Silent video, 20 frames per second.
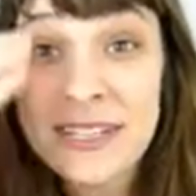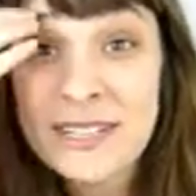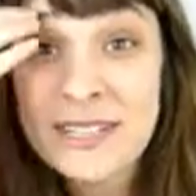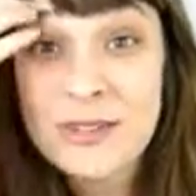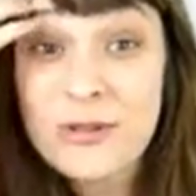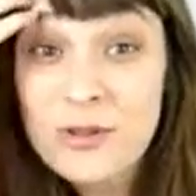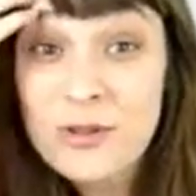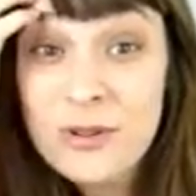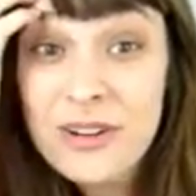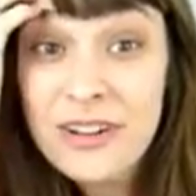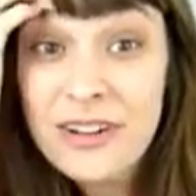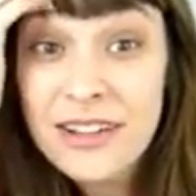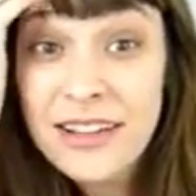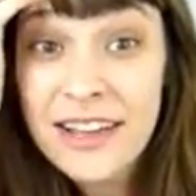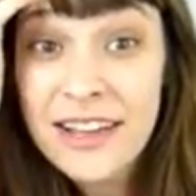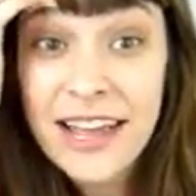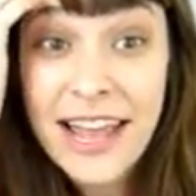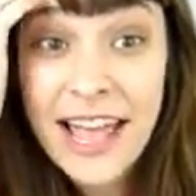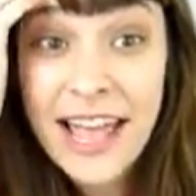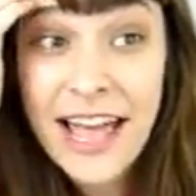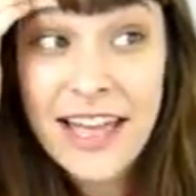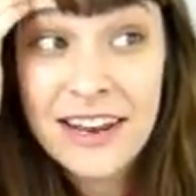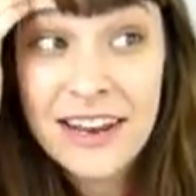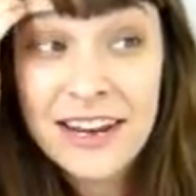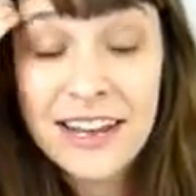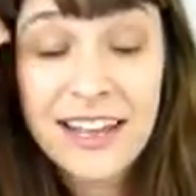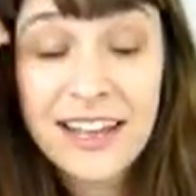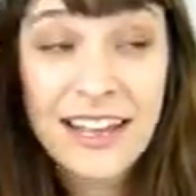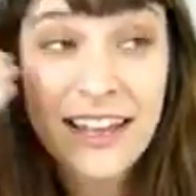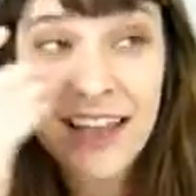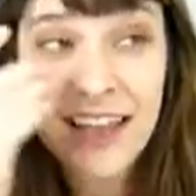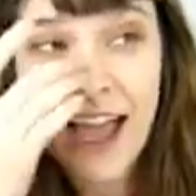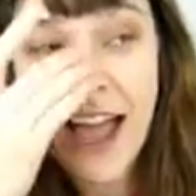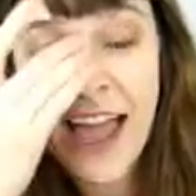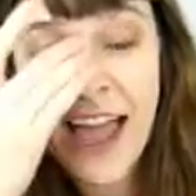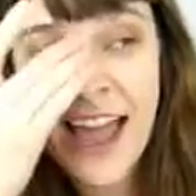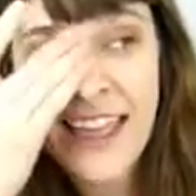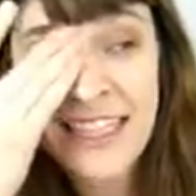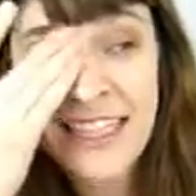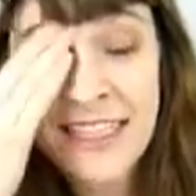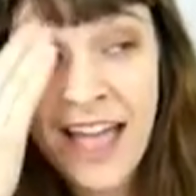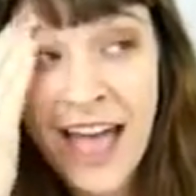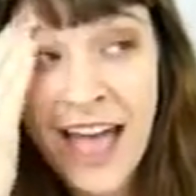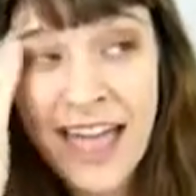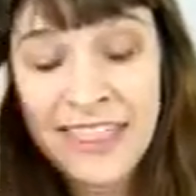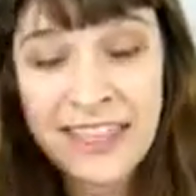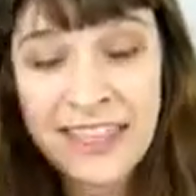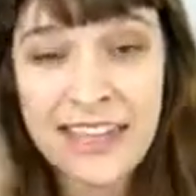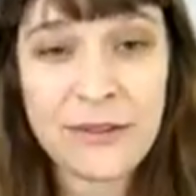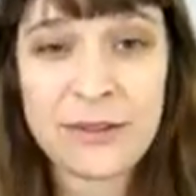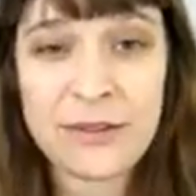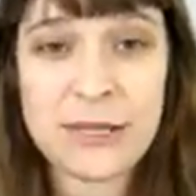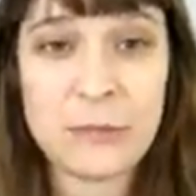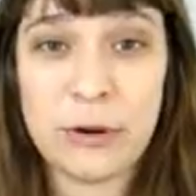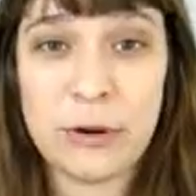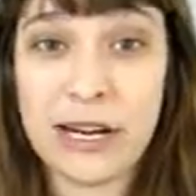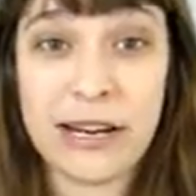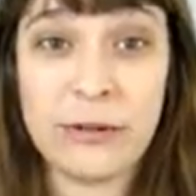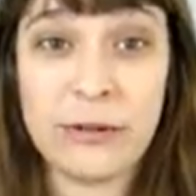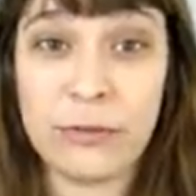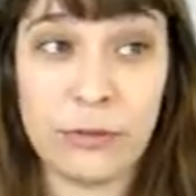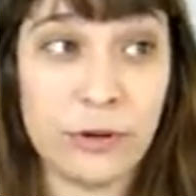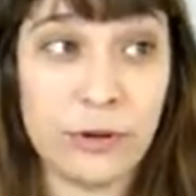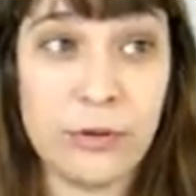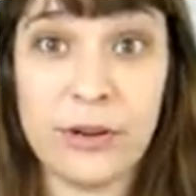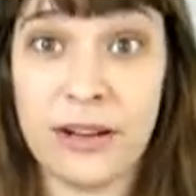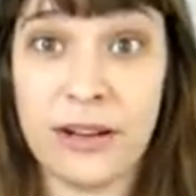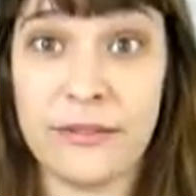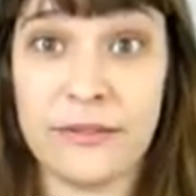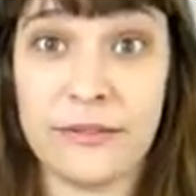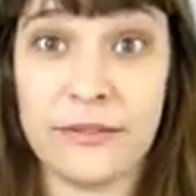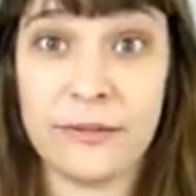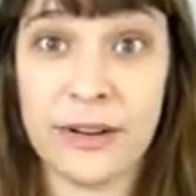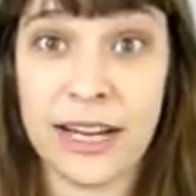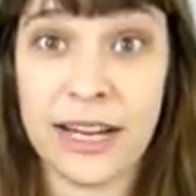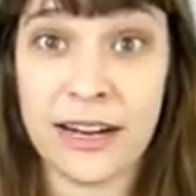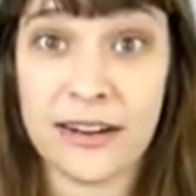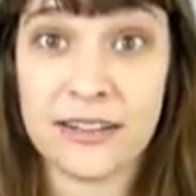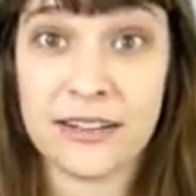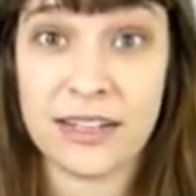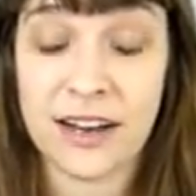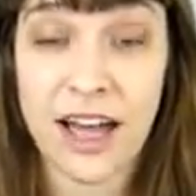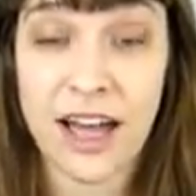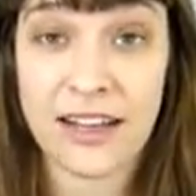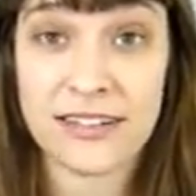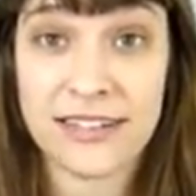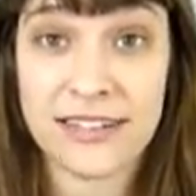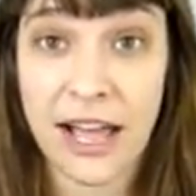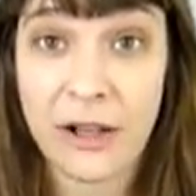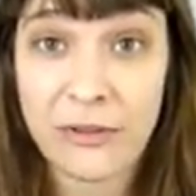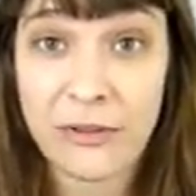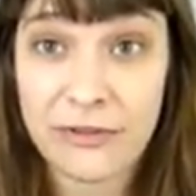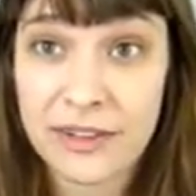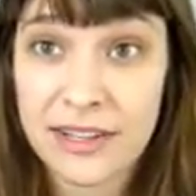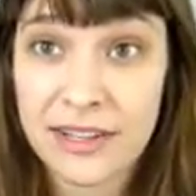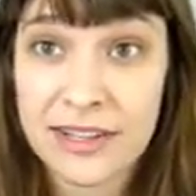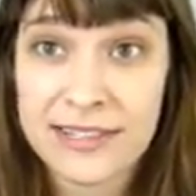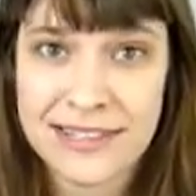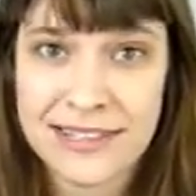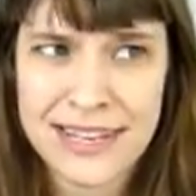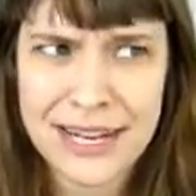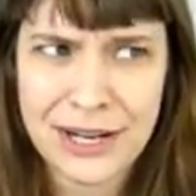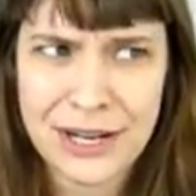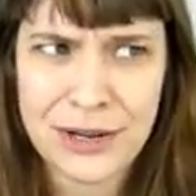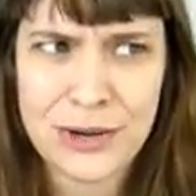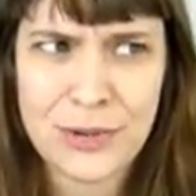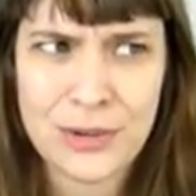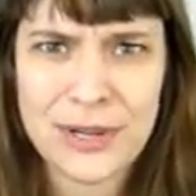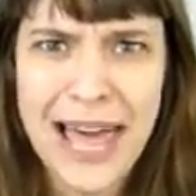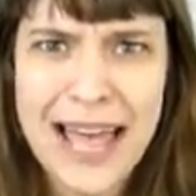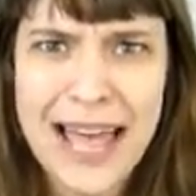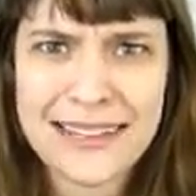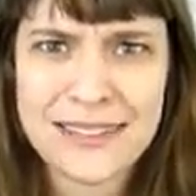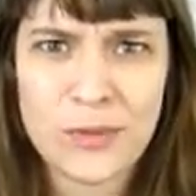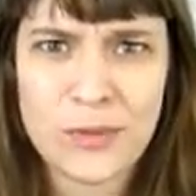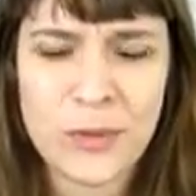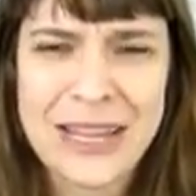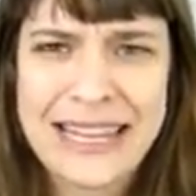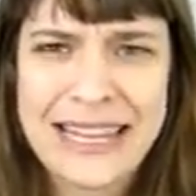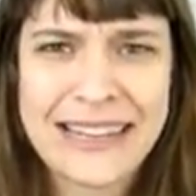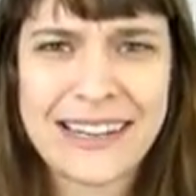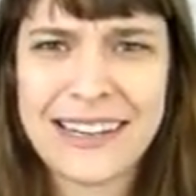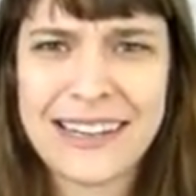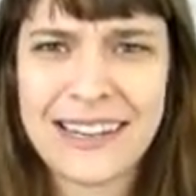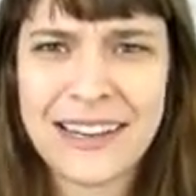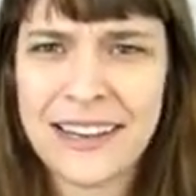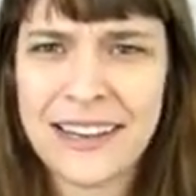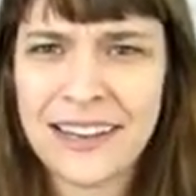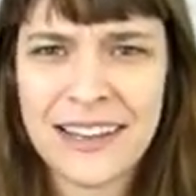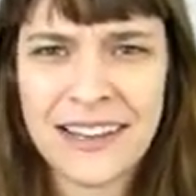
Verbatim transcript: school and I, I think it was pretty rude of Nick to not tell Phyllis. Nick knew last week.